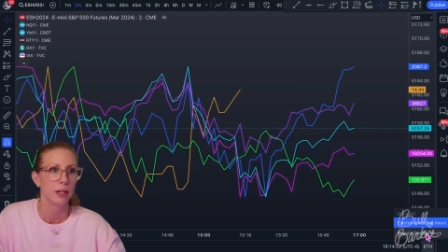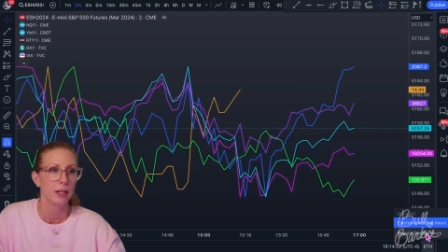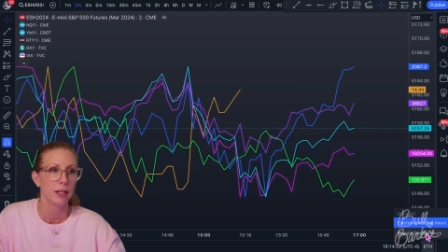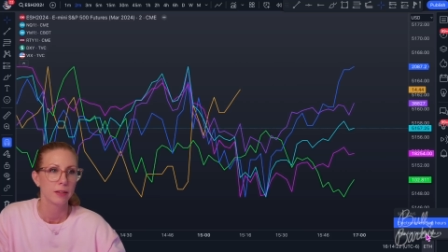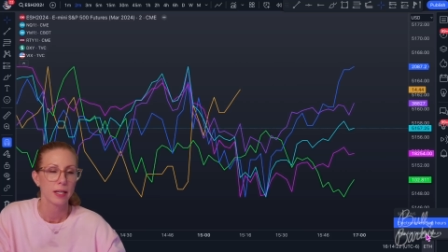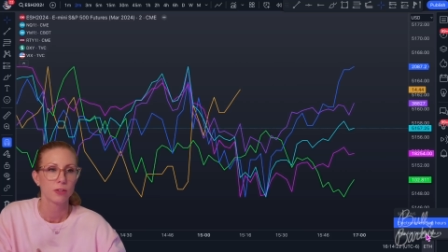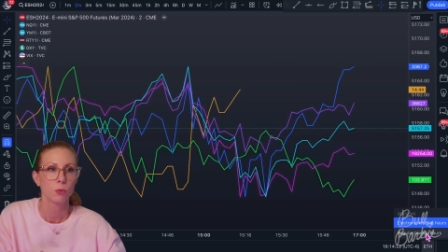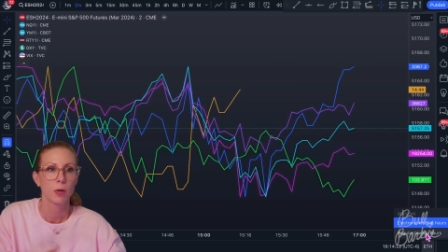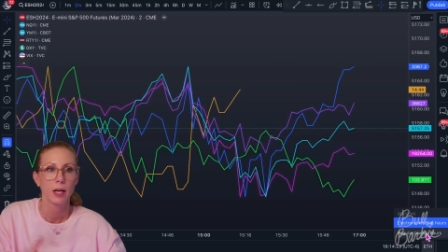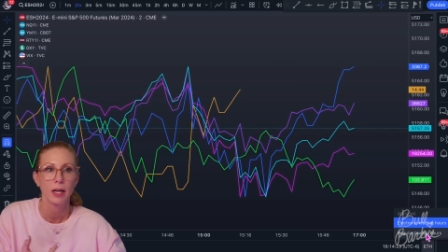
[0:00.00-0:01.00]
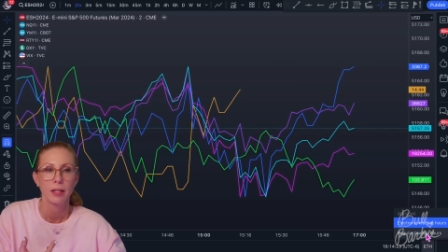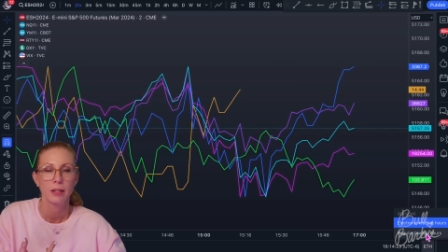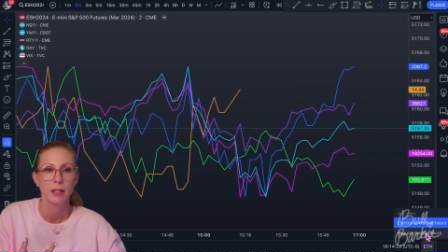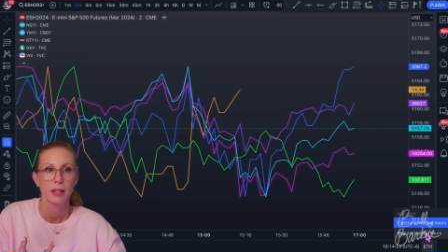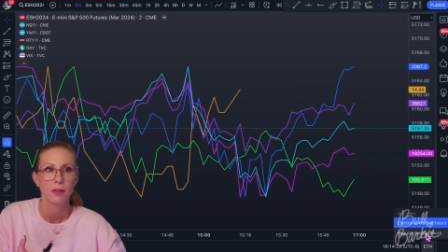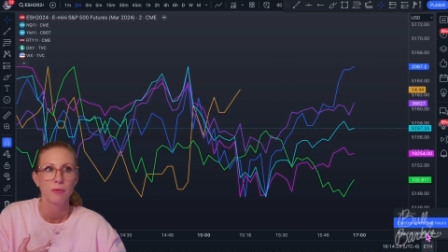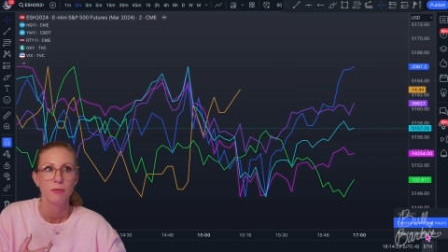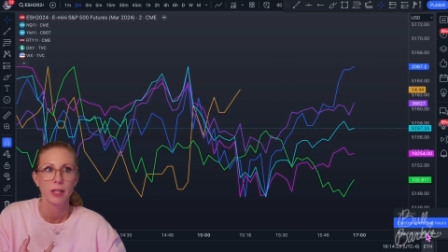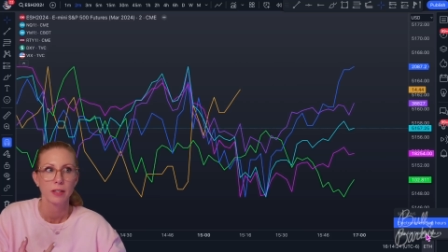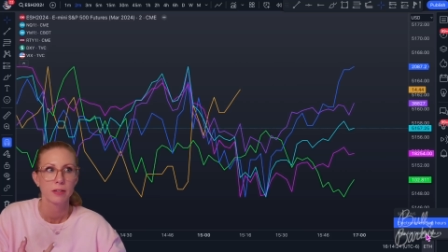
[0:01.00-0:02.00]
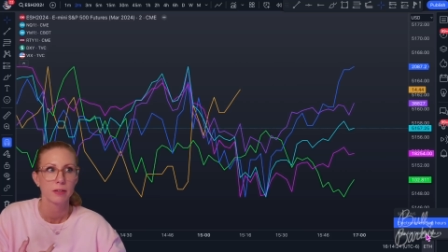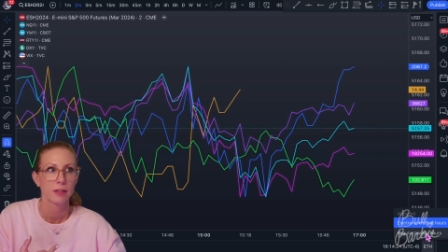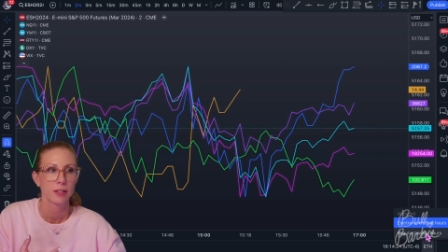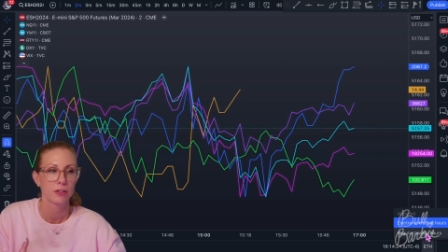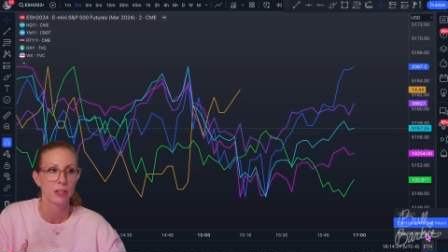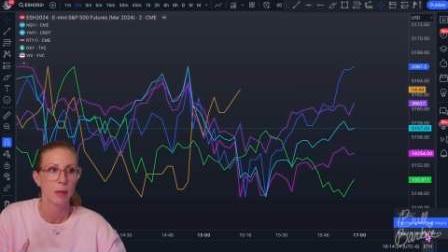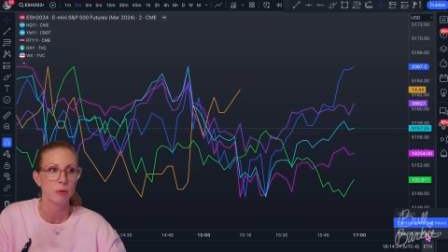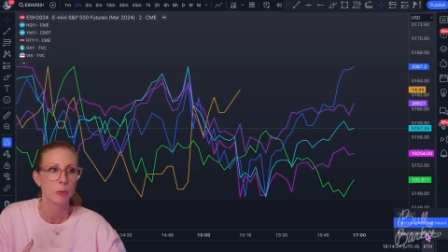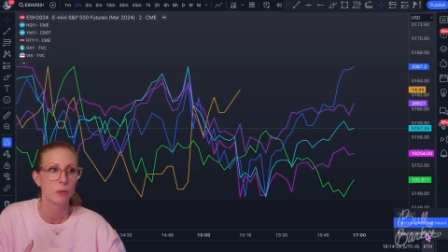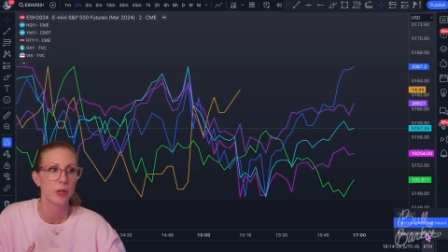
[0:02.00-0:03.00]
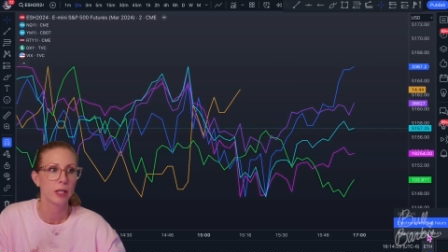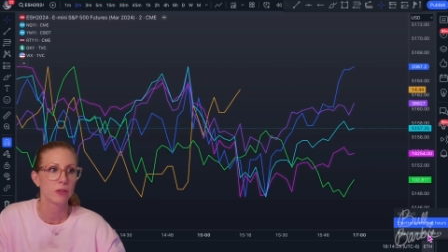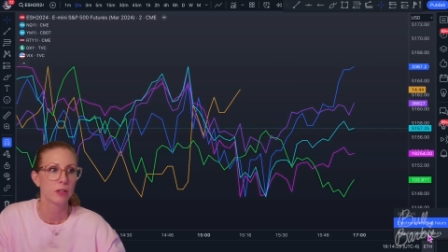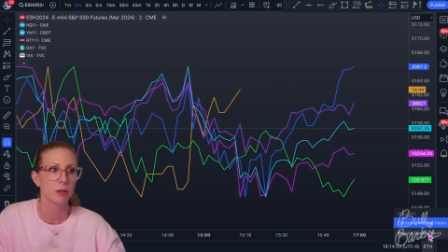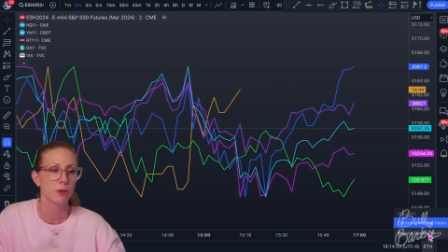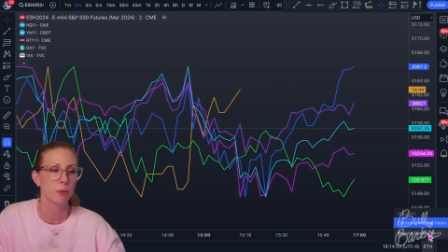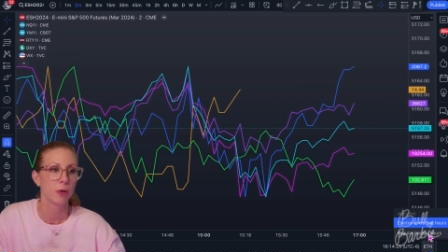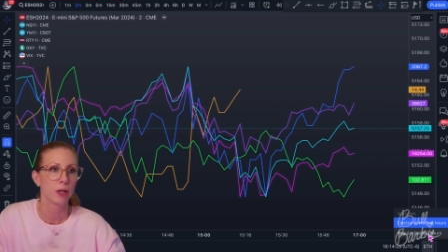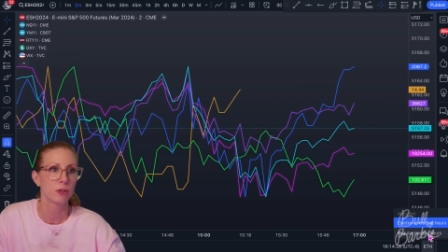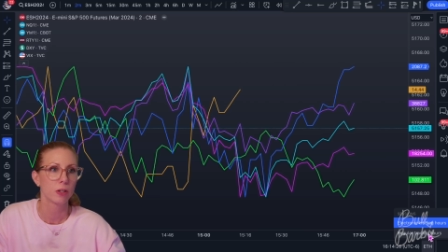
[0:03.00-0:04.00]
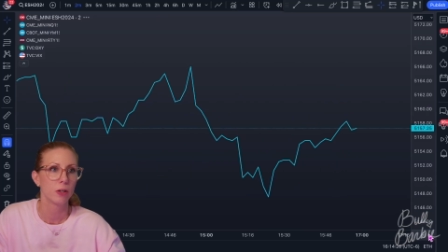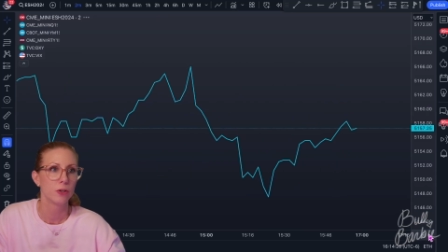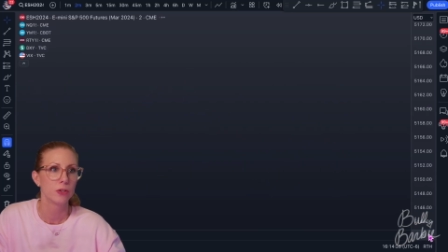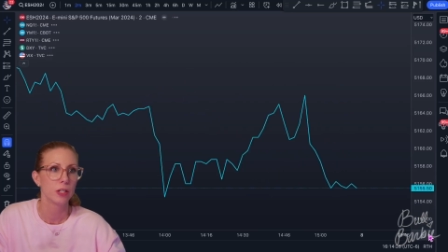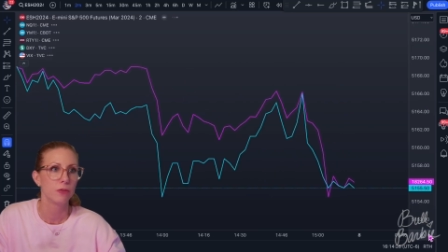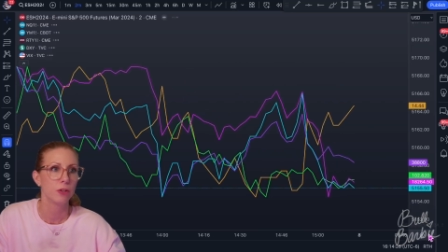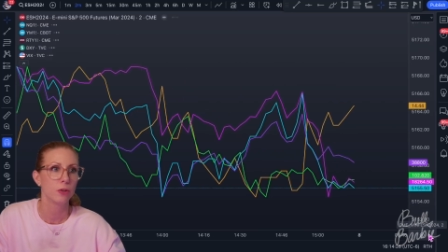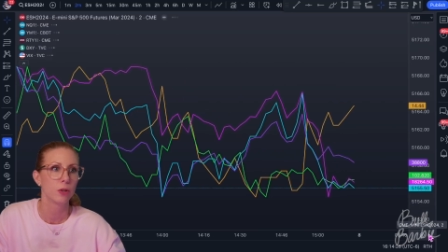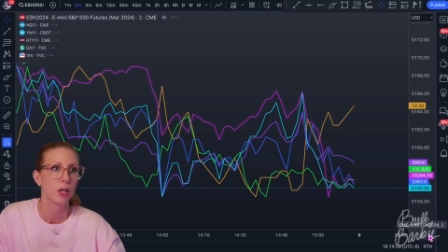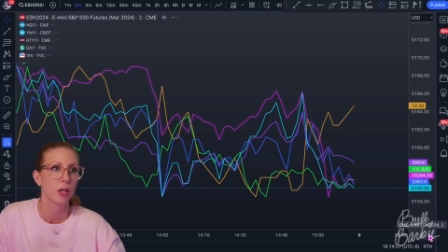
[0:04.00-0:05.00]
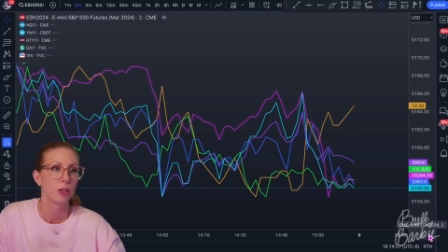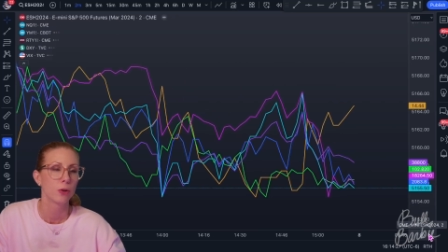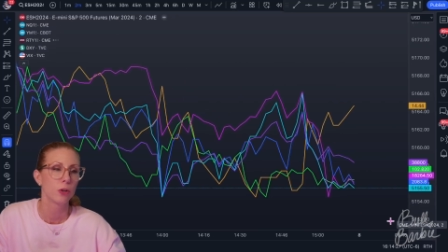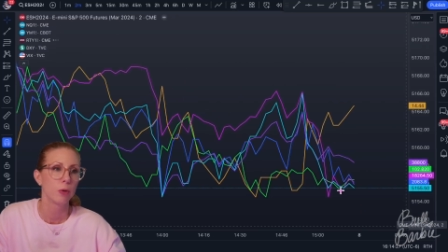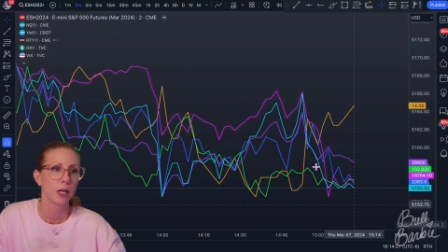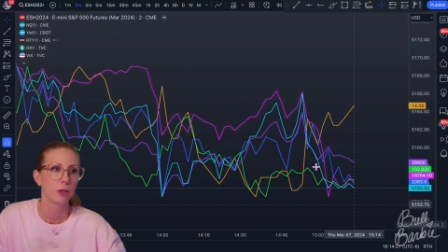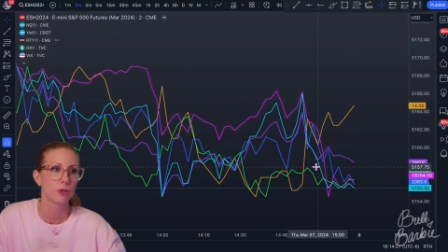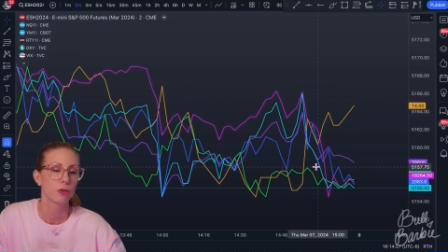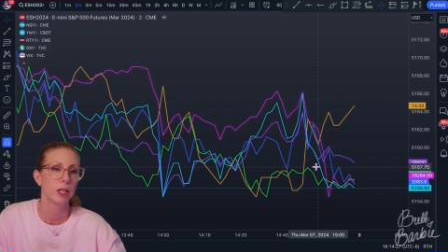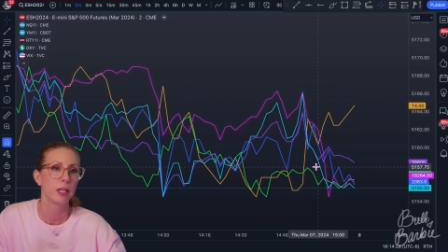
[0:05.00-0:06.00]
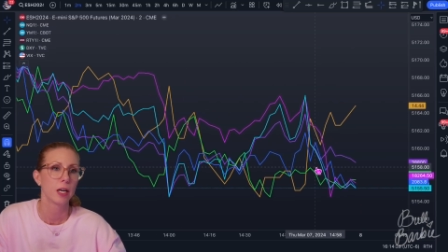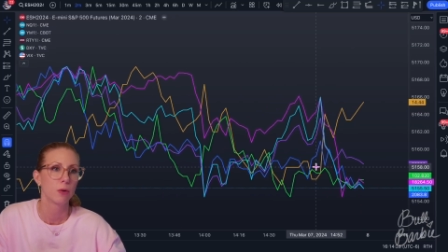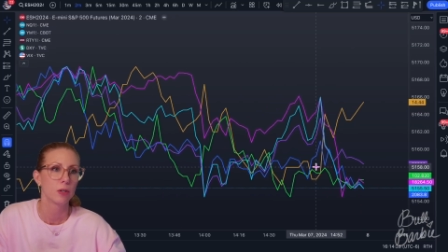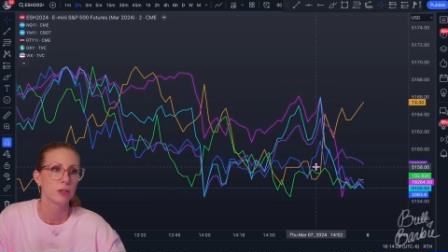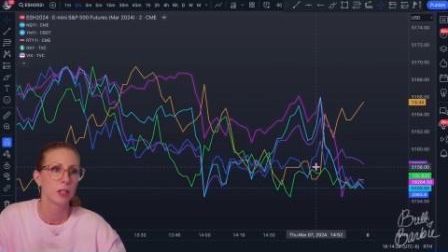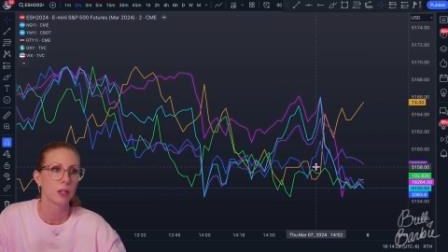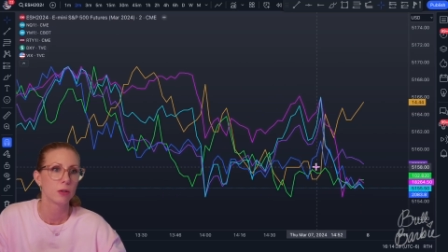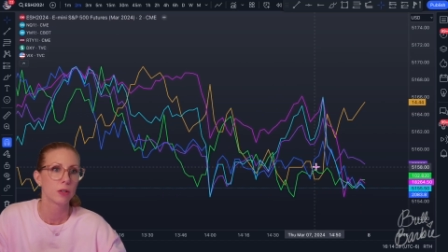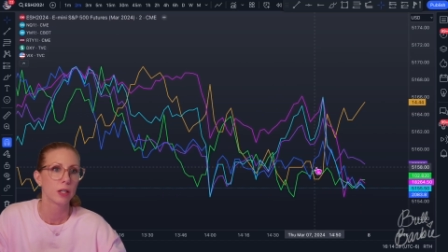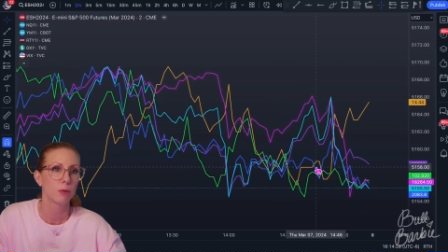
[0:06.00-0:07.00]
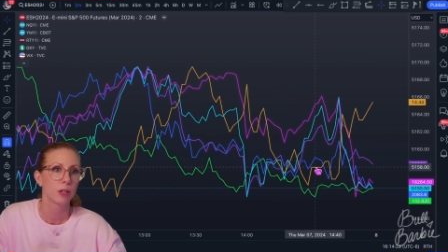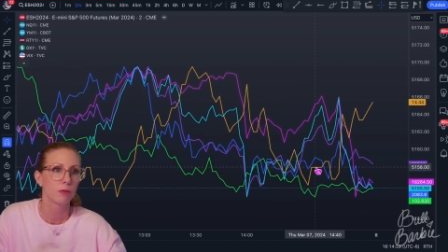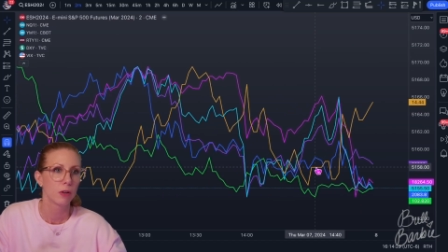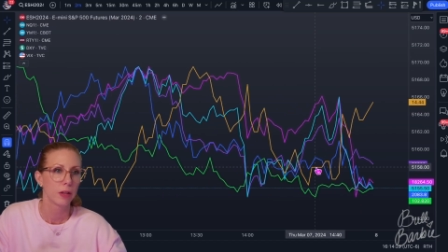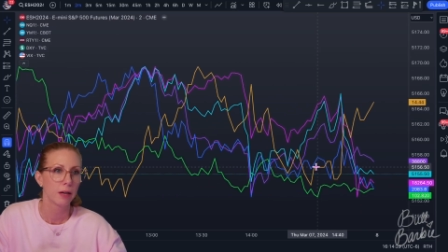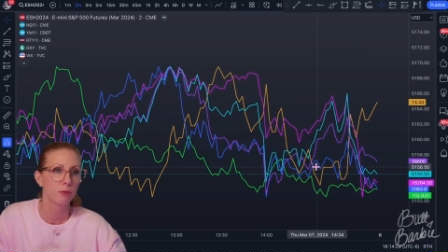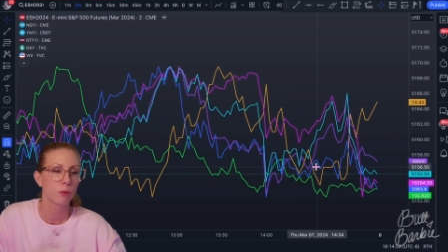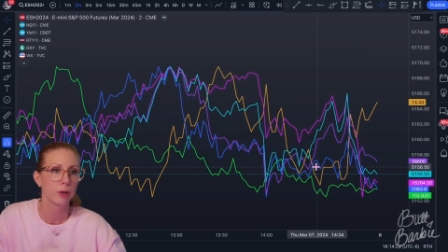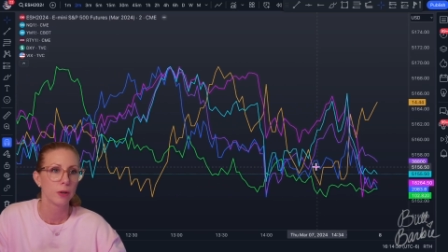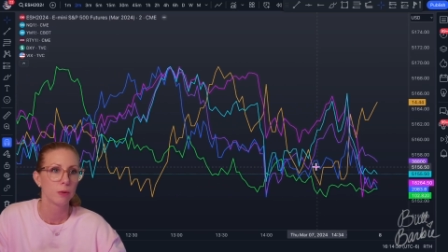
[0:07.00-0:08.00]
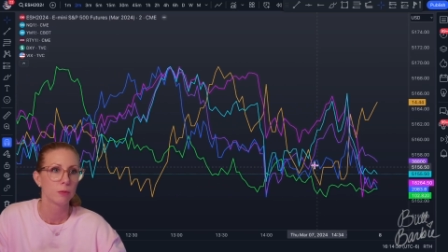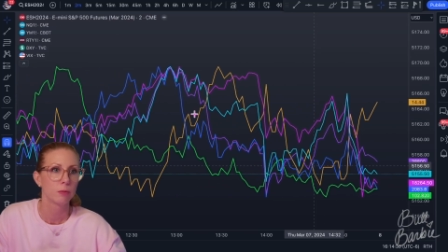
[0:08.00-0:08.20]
that's why the VIX has stopped moving is the, the market's closed. If you go to regular trading hours, it'll get rid of all that for you.